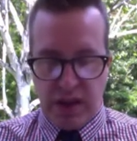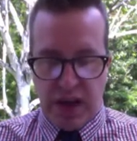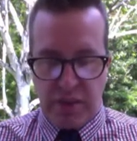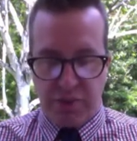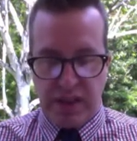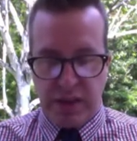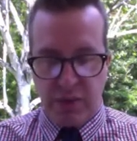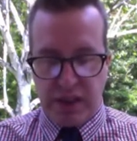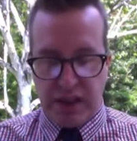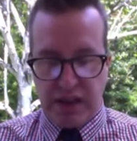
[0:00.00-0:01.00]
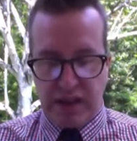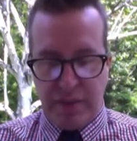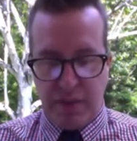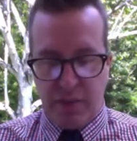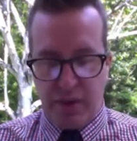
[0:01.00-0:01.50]
I pleaded with Jenny to
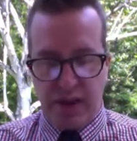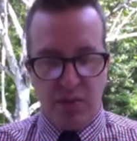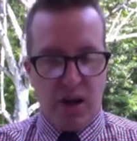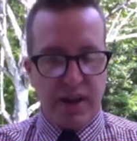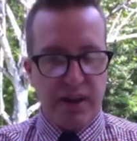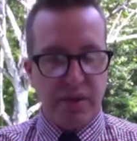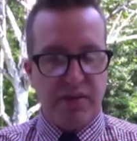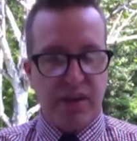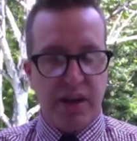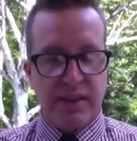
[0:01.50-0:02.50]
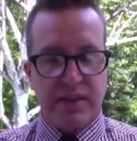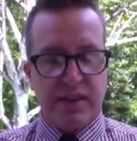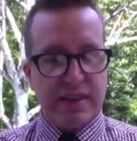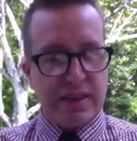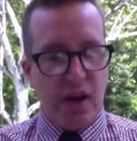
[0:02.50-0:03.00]
come in with me. "Come on, it'll be fun."
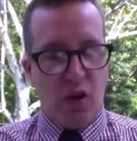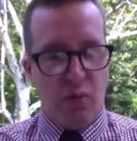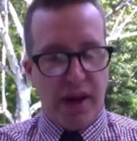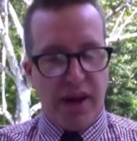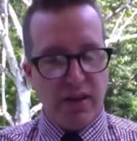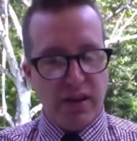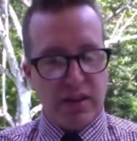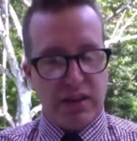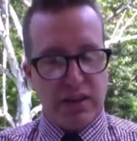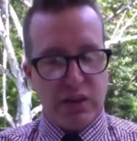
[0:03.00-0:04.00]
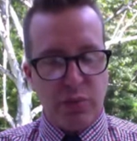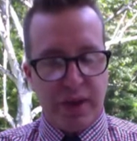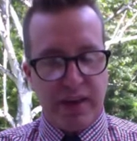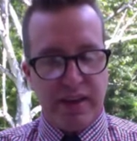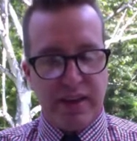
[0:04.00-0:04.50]
"No, my hair looks
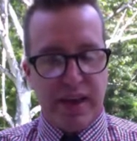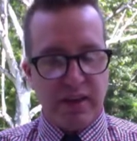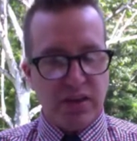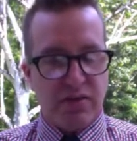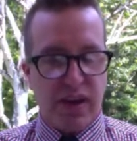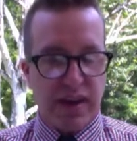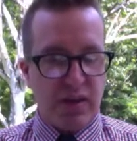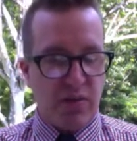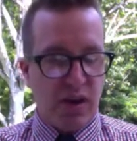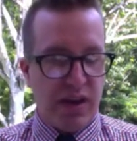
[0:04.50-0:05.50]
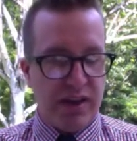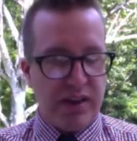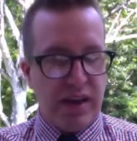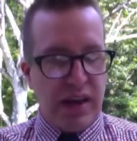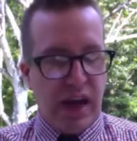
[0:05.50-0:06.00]
stupid." "It looks fine, come on."
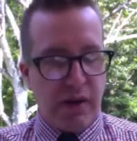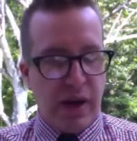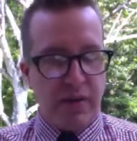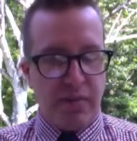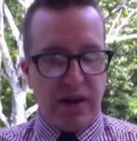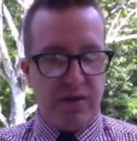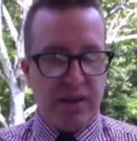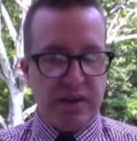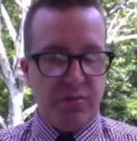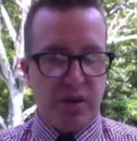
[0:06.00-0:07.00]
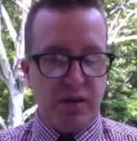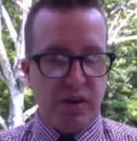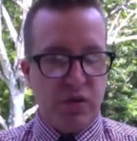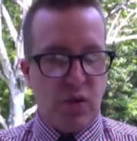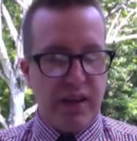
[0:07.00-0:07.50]
I grabbed her by the wrist and pulled her
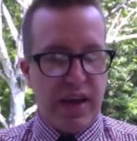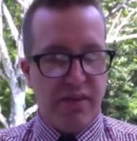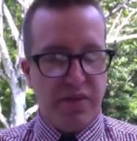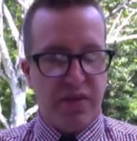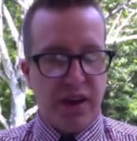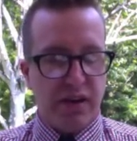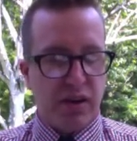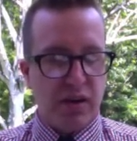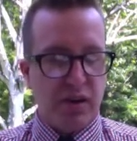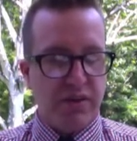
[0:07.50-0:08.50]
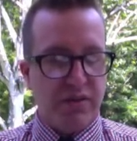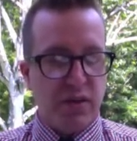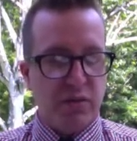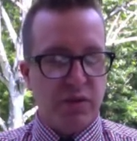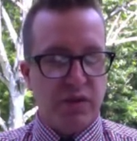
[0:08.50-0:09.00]
toward the heavy vinyl curtain of the
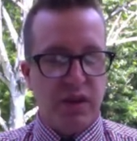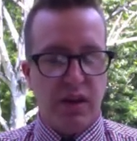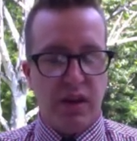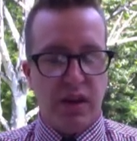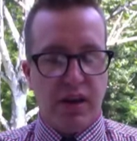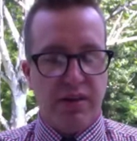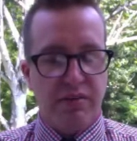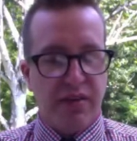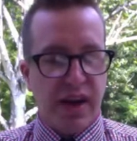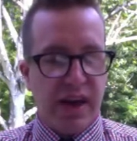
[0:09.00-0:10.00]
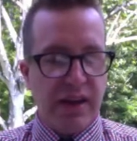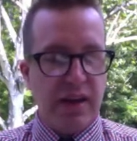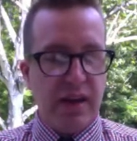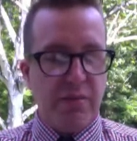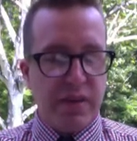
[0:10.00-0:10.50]
photo booth. "Ugh, fine,
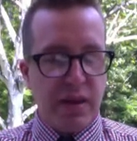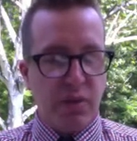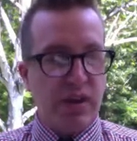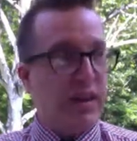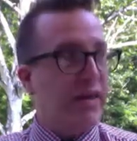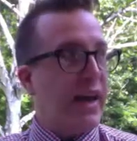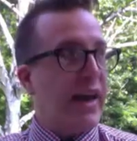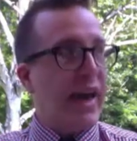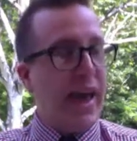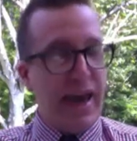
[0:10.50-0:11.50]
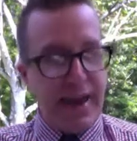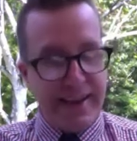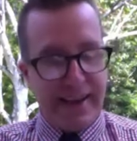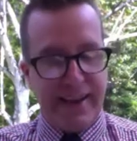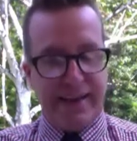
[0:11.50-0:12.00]
but then we're leaving. I hate
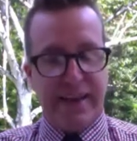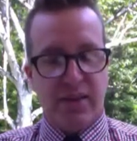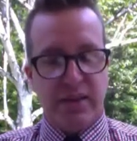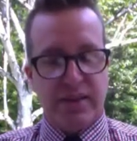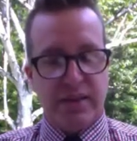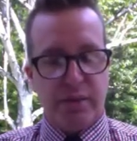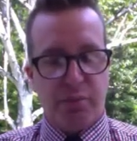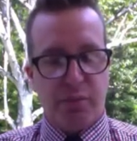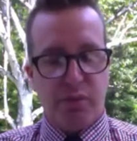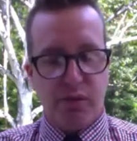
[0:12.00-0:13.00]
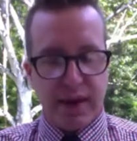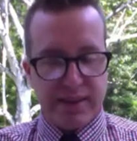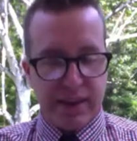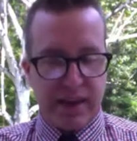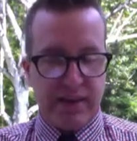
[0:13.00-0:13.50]
it in here, it's
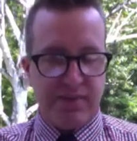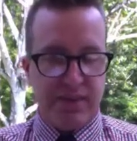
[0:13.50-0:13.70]
depressing."